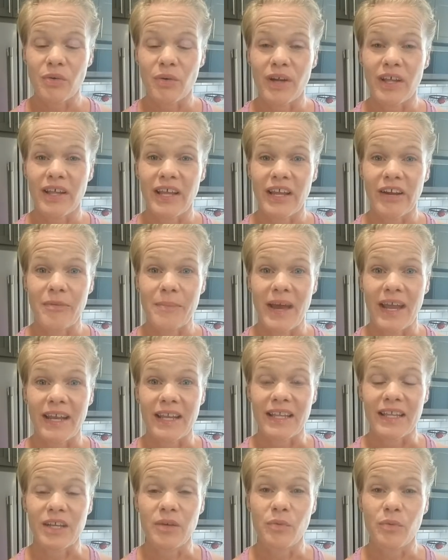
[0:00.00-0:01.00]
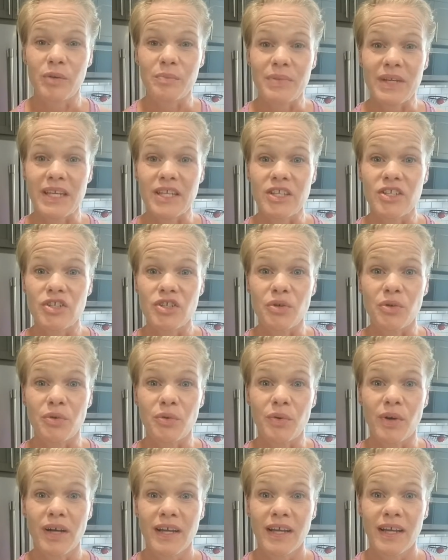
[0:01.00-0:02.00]
oil aromatically would be
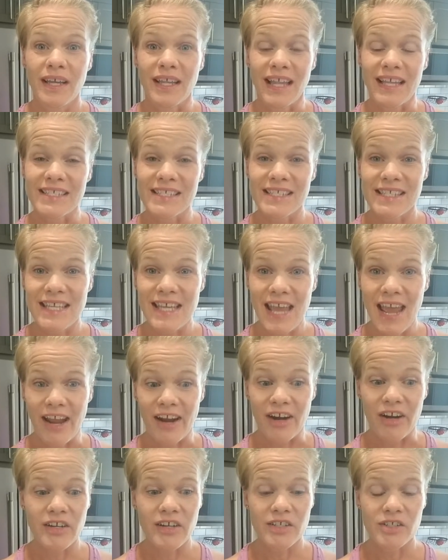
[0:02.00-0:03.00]
to cleanse the air.